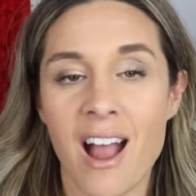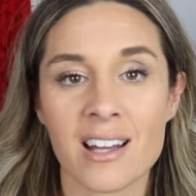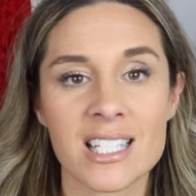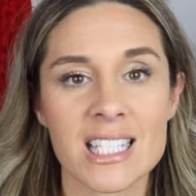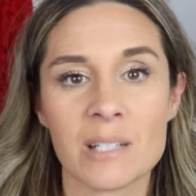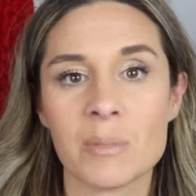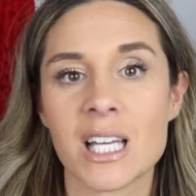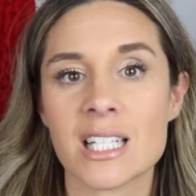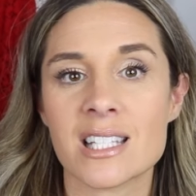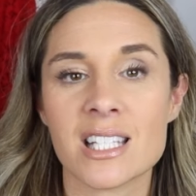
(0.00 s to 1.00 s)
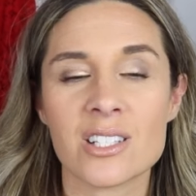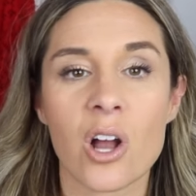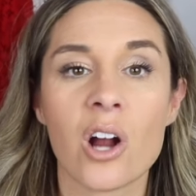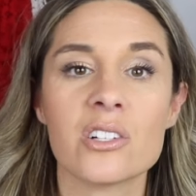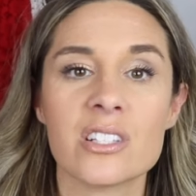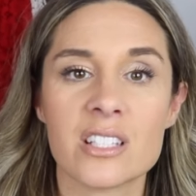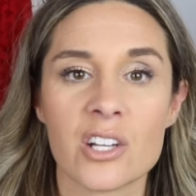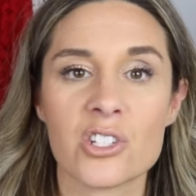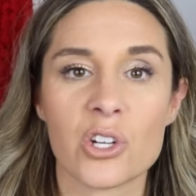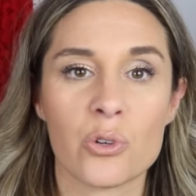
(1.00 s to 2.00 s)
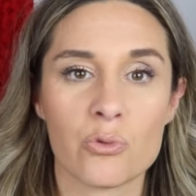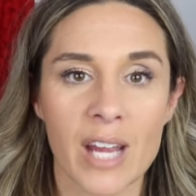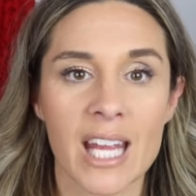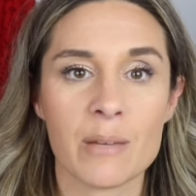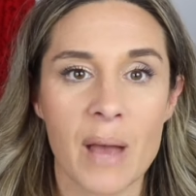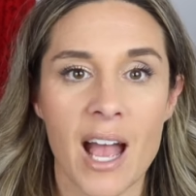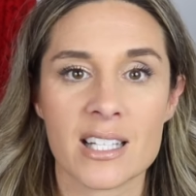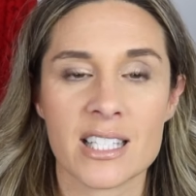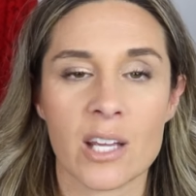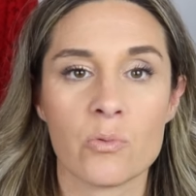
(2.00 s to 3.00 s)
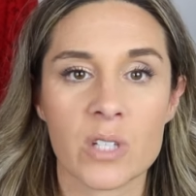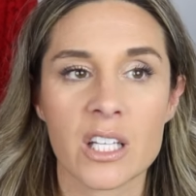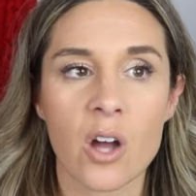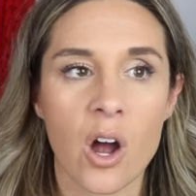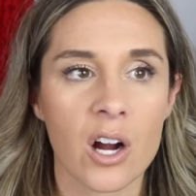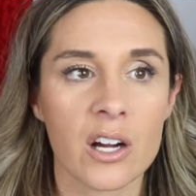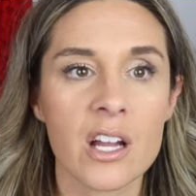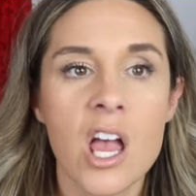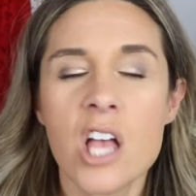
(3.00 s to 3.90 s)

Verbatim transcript: honestly, because these are such great bags. They really are.